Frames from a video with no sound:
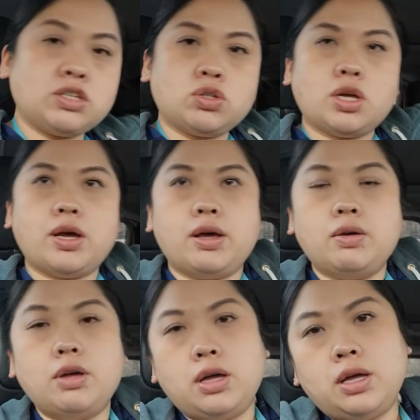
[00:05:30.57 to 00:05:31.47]
this
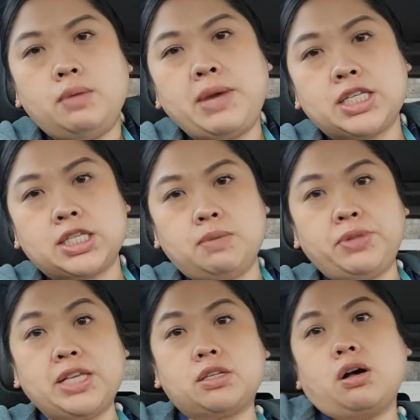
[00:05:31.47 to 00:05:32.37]
Mexican
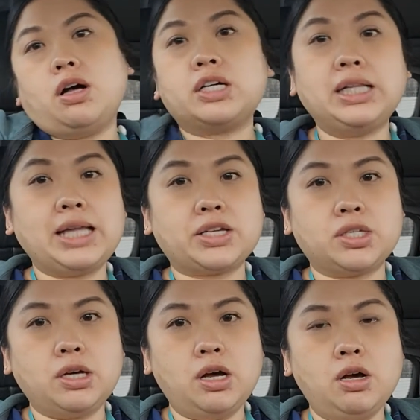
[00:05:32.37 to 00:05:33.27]
place called
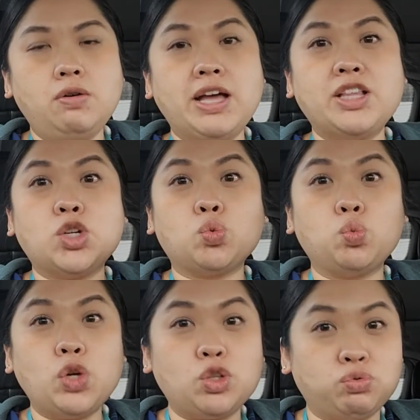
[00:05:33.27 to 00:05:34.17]
Calexico, and there's
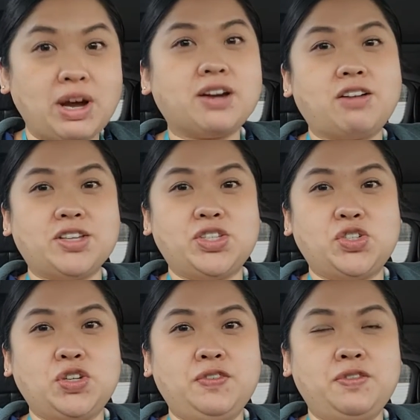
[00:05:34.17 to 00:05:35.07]
it's right across the
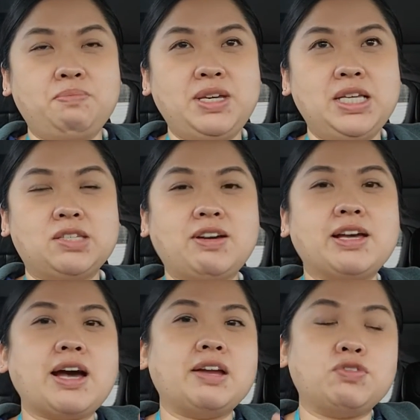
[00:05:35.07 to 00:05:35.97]
street from me, so
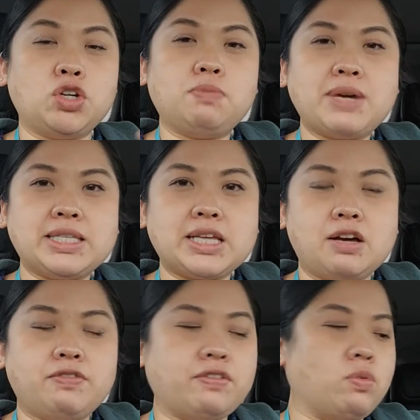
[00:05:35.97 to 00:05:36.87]
I kind of treat
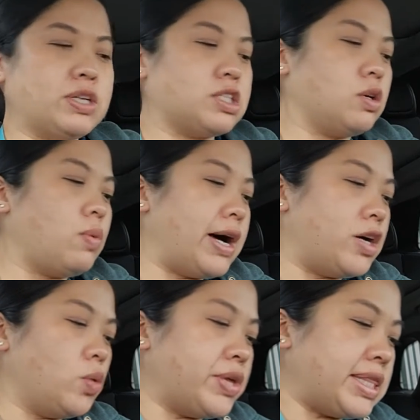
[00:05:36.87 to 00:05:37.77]
myself every once in a
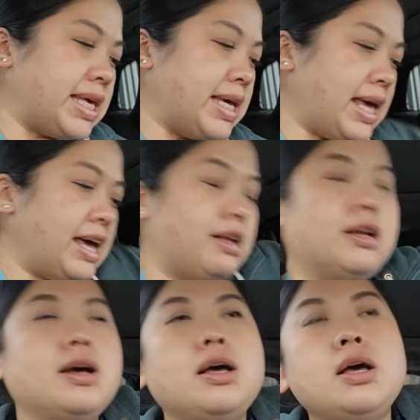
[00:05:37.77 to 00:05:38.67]
while with it.
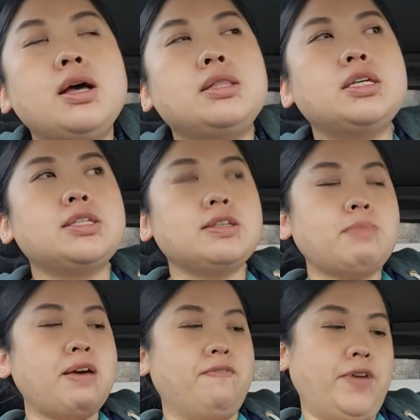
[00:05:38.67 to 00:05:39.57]
And this is
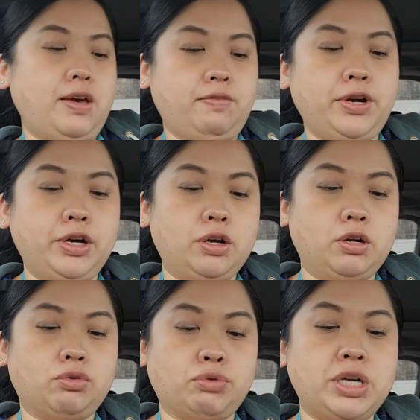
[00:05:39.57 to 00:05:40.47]
my favorite
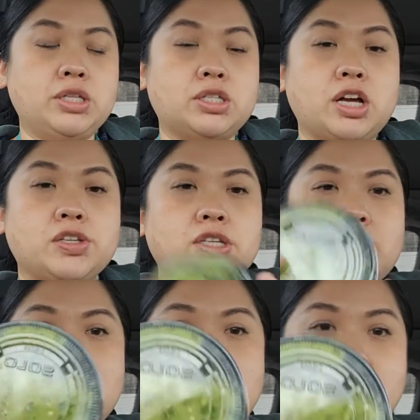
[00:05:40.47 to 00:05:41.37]
green
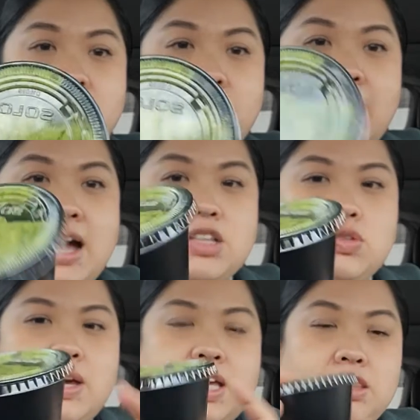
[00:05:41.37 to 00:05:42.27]
salsa that I've ever had,
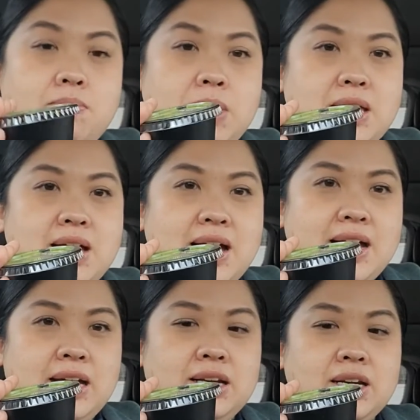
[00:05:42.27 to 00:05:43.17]
so I get the big
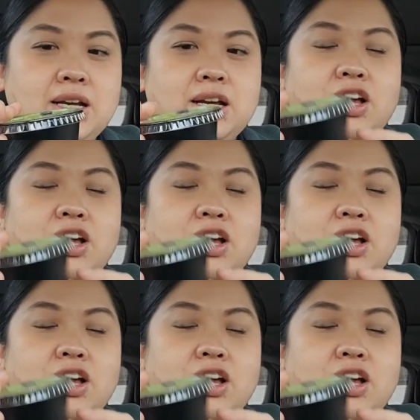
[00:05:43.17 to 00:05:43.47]
kind.